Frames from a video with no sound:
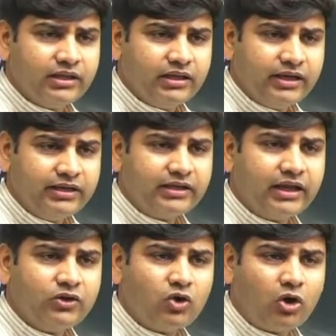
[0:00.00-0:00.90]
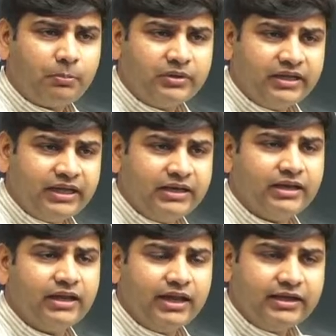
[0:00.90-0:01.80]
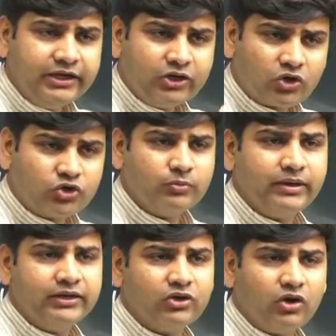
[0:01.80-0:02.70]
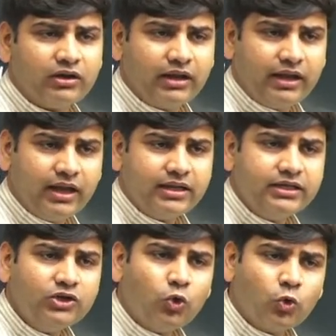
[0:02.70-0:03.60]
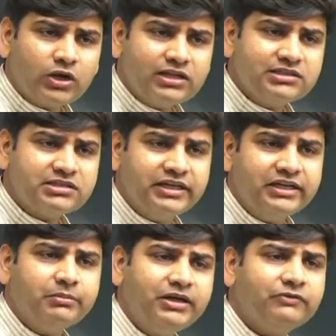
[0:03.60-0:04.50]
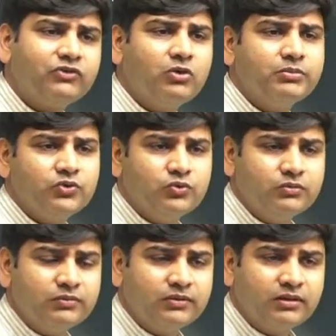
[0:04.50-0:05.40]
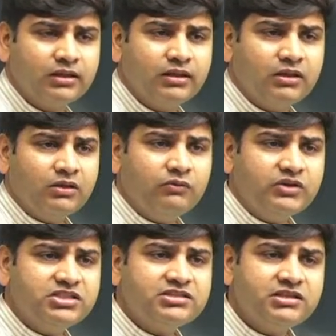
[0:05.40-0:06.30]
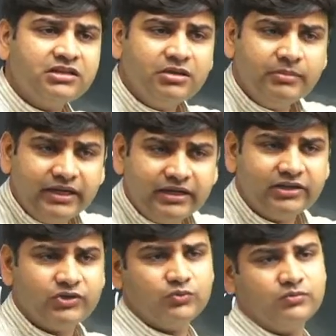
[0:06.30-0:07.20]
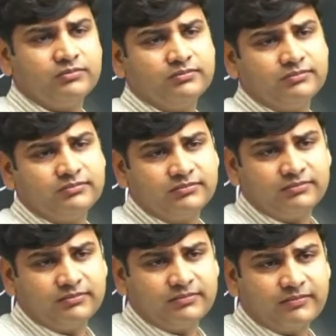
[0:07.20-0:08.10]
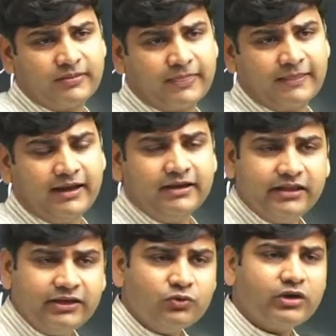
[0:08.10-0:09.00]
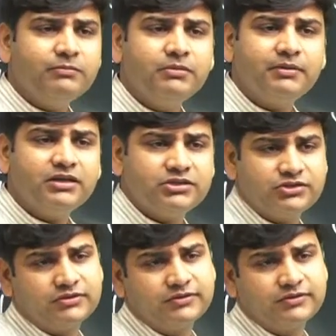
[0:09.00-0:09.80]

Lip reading: it can obtain any document or any oral statement from you which is incriminating you, and then you can be punished.